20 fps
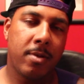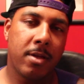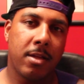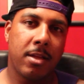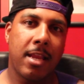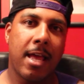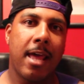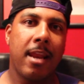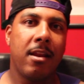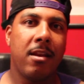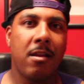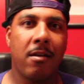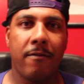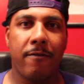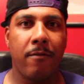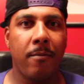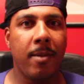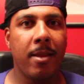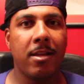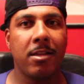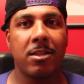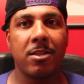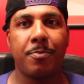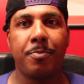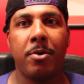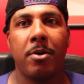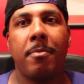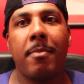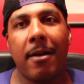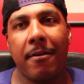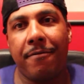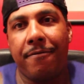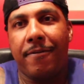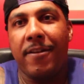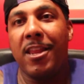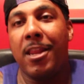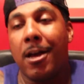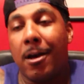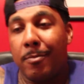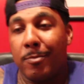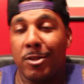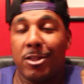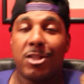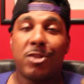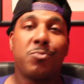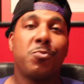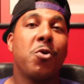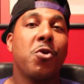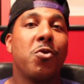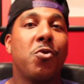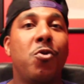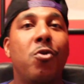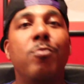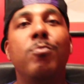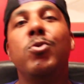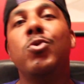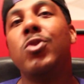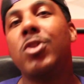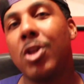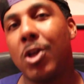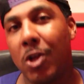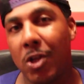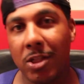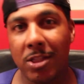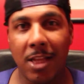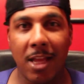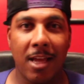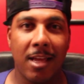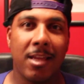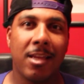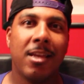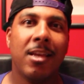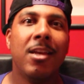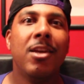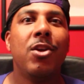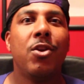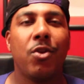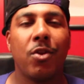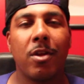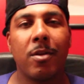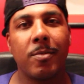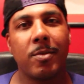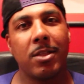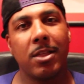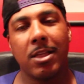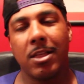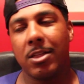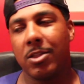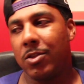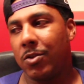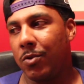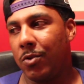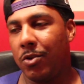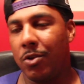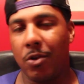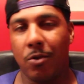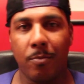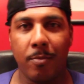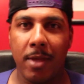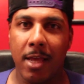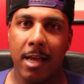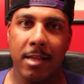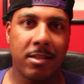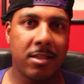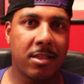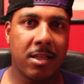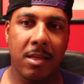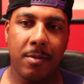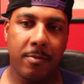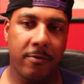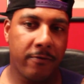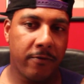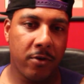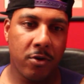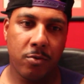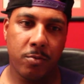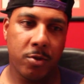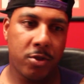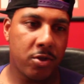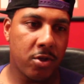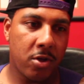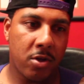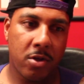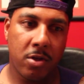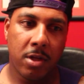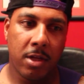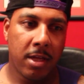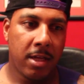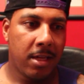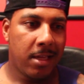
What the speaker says: but not enough for me to just put my feet up and just work on music all day. You know what I'm saying? So, you know me, I just keep it real with y'all.